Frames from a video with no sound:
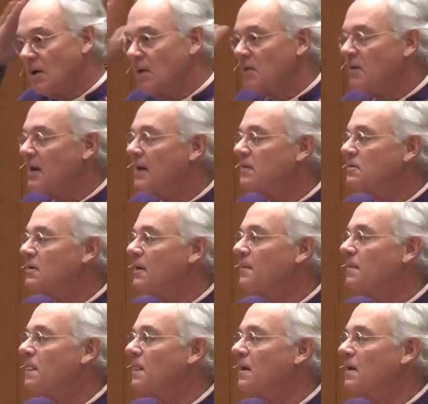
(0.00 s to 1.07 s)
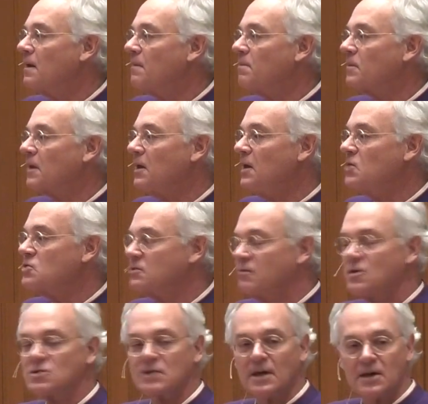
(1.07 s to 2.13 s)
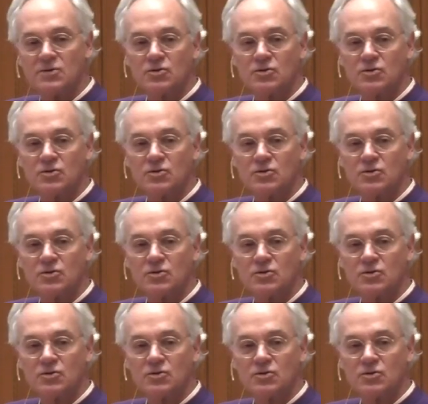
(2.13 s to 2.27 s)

that each of us has a